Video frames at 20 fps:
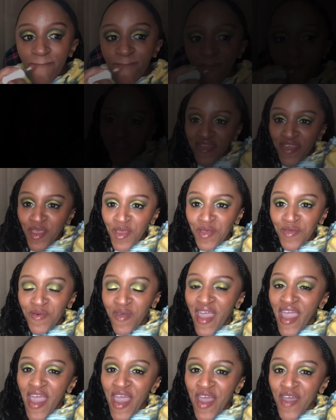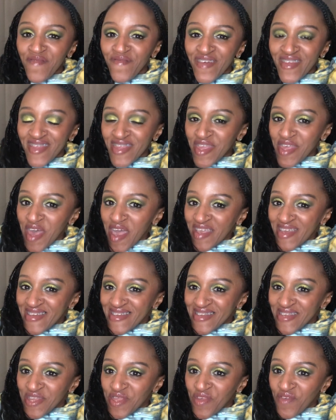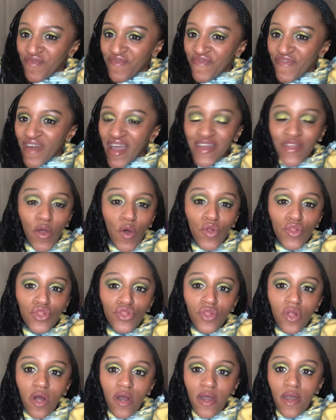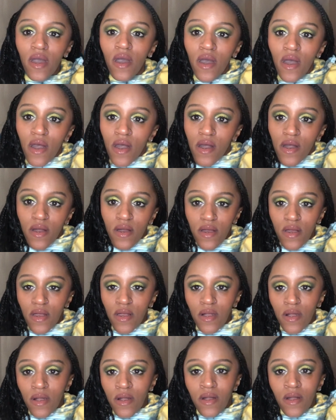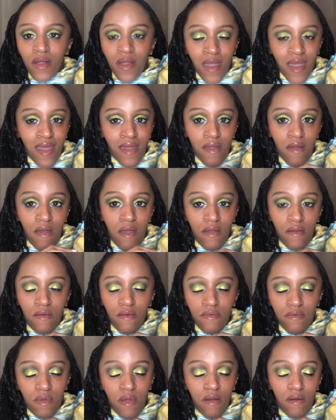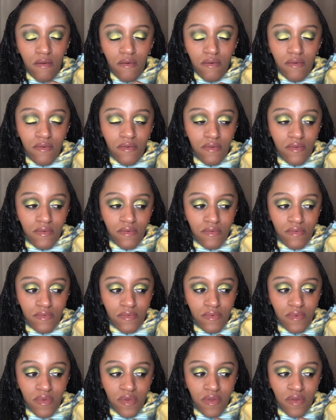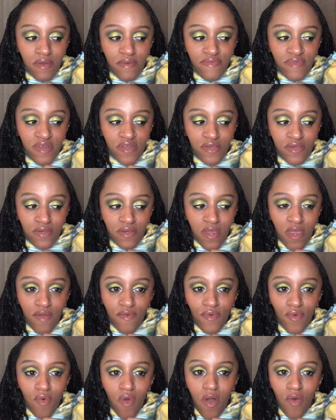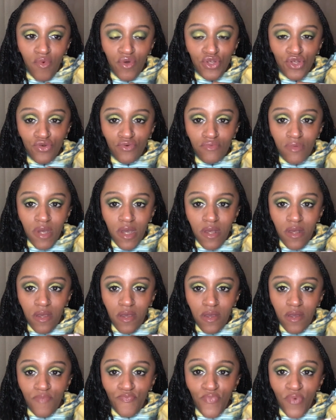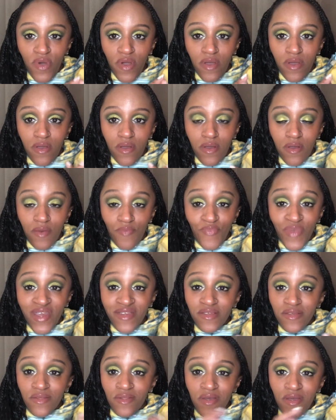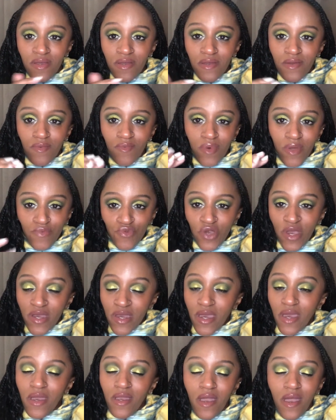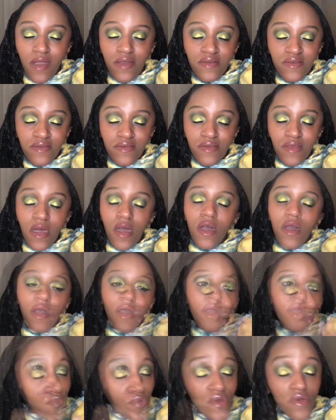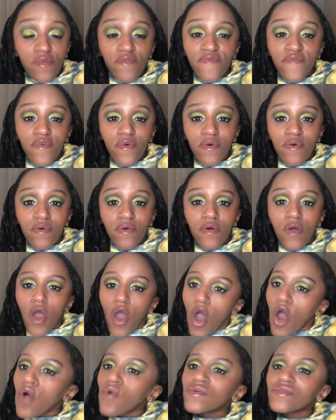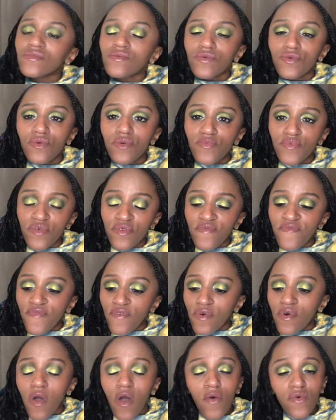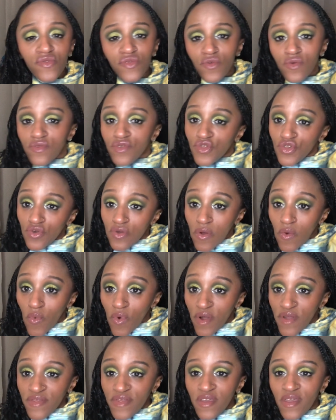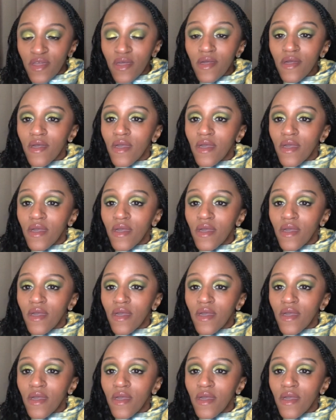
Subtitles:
And there you have it. That is the final look. I don't know if this gave you all what you needed, but basically what I'm trying to get at is you are beautiful. Always know you're beautiful. Always know that you're worthy.